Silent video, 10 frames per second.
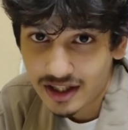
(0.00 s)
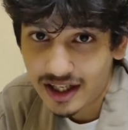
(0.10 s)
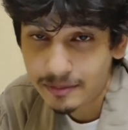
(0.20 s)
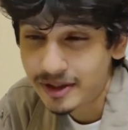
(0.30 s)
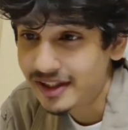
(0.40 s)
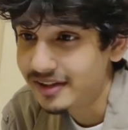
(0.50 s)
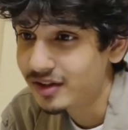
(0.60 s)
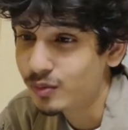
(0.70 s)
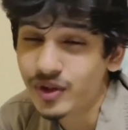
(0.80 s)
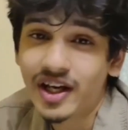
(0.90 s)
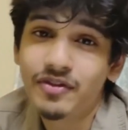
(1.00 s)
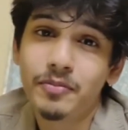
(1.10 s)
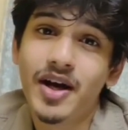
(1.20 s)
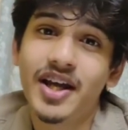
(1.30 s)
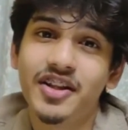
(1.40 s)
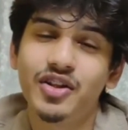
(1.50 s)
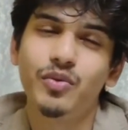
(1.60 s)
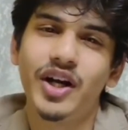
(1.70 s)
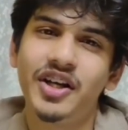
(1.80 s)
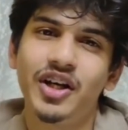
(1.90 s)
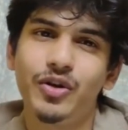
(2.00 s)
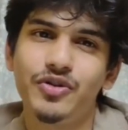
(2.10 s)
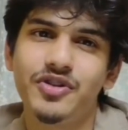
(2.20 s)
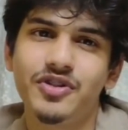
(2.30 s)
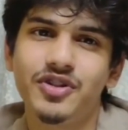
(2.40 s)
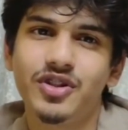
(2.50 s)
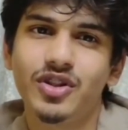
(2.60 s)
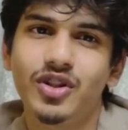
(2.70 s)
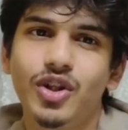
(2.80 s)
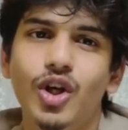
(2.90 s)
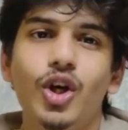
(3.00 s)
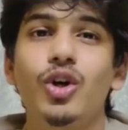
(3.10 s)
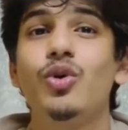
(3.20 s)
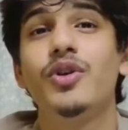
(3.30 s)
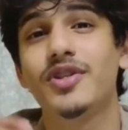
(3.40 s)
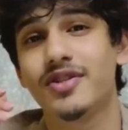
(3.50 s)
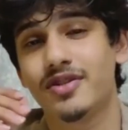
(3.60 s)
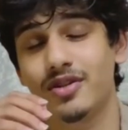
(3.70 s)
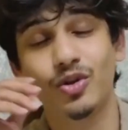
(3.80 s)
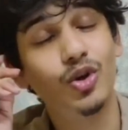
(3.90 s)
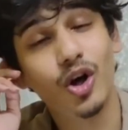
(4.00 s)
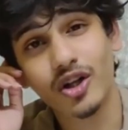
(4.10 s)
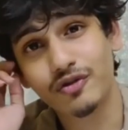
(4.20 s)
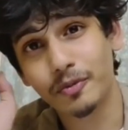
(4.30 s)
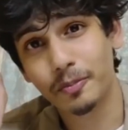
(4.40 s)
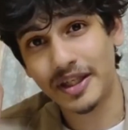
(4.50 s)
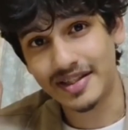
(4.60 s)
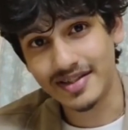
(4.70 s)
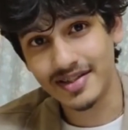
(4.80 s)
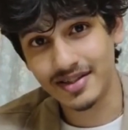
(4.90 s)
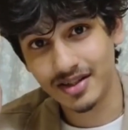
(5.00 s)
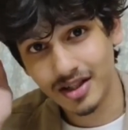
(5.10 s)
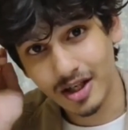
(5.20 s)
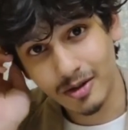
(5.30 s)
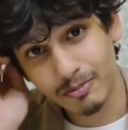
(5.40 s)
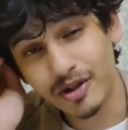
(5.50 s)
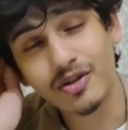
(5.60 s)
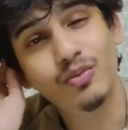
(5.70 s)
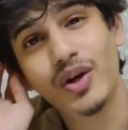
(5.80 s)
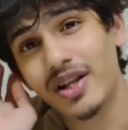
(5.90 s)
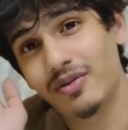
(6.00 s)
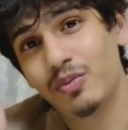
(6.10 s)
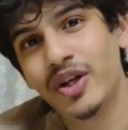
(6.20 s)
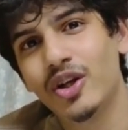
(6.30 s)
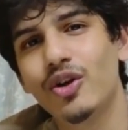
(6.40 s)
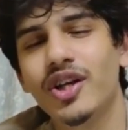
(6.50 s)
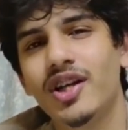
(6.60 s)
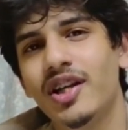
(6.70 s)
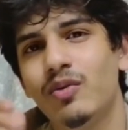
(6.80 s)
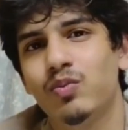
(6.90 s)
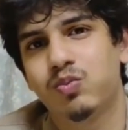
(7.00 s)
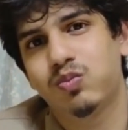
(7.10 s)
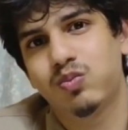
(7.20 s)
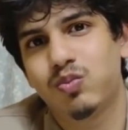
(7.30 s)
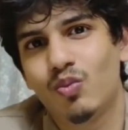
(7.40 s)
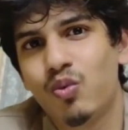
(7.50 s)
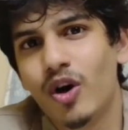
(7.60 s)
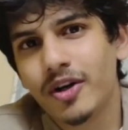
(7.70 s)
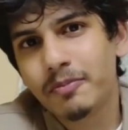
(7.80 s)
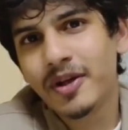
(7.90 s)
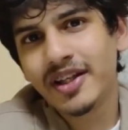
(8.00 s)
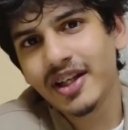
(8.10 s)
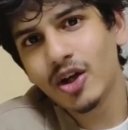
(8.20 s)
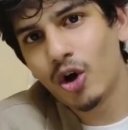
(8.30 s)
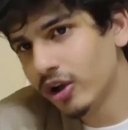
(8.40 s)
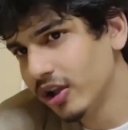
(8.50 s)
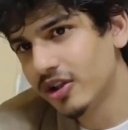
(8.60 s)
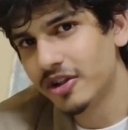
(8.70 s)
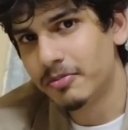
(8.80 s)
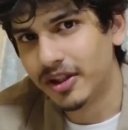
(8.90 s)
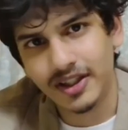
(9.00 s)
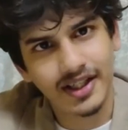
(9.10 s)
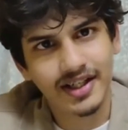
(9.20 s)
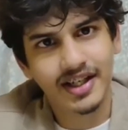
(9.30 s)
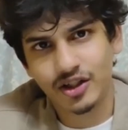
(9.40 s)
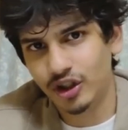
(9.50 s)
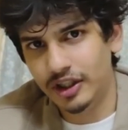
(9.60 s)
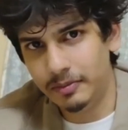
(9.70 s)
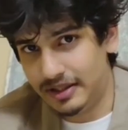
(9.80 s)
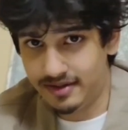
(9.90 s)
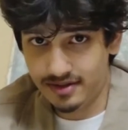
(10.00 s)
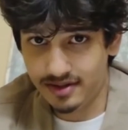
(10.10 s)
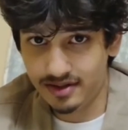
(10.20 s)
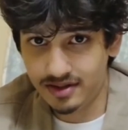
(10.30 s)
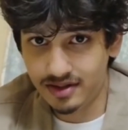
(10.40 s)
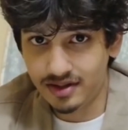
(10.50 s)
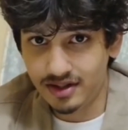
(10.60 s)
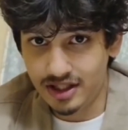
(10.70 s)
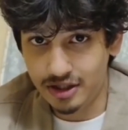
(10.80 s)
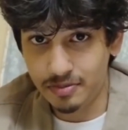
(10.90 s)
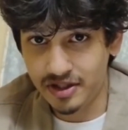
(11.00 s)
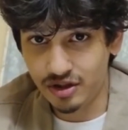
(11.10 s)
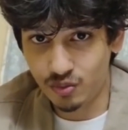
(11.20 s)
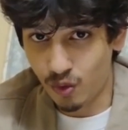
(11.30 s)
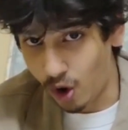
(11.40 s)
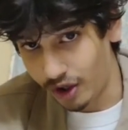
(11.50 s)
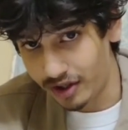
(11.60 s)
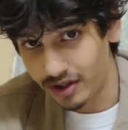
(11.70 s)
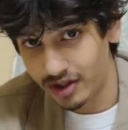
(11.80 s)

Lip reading: I mean, we have a man in the White House who calls for peace, but well, we know really what bringing honor to the motherland actually means. It means war,